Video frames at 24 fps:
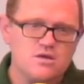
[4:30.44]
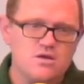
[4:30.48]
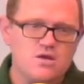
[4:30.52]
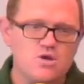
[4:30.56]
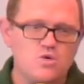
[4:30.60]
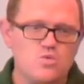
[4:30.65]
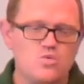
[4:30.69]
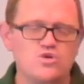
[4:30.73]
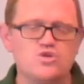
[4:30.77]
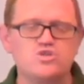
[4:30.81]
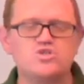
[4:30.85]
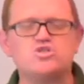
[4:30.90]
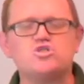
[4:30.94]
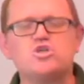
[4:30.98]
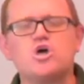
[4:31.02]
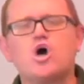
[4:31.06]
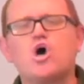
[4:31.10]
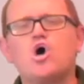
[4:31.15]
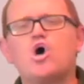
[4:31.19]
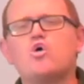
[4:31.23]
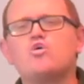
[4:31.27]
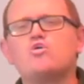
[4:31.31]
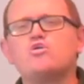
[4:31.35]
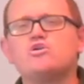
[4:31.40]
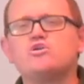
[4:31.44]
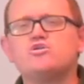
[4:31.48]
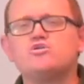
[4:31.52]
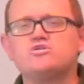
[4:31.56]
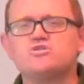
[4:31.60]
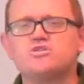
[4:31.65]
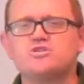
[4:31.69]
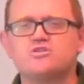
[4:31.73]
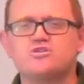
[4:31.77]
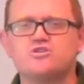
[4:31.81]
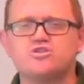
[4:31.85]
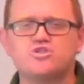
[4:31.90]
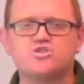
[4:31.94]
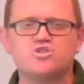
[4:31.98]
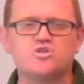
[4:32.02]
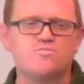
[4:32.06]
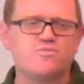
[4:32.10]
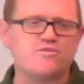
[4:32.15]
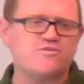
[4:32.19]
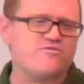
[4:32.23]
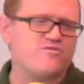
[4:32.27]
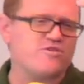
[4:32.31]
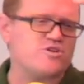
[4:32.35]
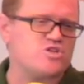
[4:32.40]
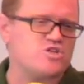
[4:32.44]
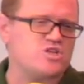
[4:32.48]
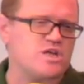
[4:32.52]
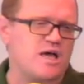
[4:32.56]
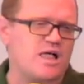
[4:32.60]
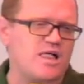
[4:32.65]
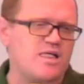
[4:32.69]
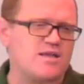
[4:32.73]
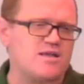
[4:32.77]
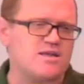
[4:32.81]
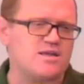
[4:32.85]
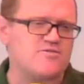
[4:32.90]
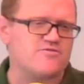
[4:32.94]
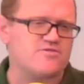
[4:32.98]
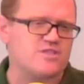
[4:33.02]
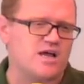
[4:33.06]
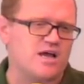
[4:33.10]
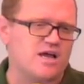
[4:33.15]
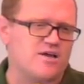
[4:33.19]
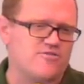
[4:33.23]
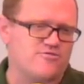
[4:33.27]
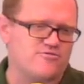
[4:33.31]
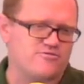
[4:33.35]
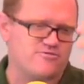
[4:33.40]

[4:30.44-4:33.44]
We're so used to the superficiality of life.